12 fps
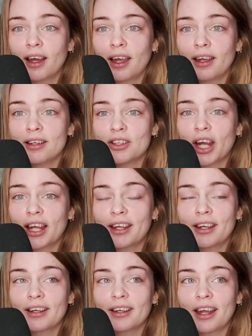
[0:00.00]
and
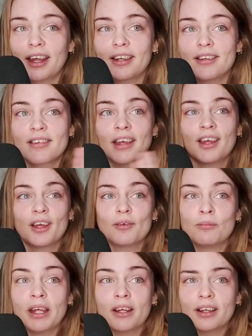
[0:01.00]
checking
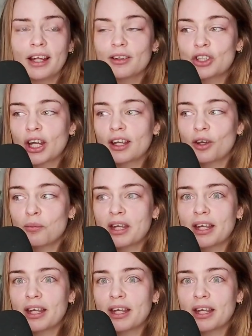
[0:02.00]
on